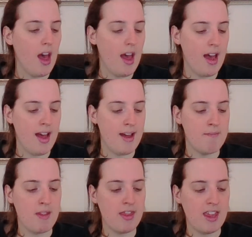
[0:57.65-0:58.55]
um,
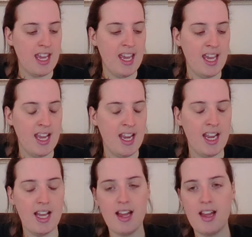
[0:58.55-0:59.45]

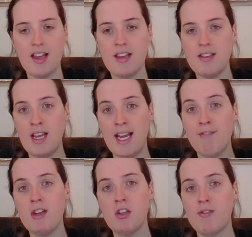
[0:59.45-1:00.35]
the the
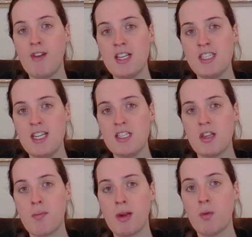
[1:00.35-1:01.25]
Infernal Devices are
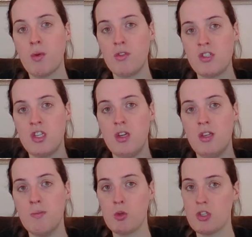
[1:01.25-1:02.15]
the prequels to
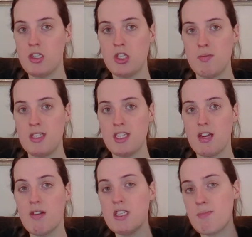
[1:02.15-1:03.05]
the Mortal Instruments
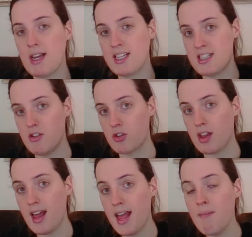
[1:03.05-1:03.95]
series by Cassandra Clare,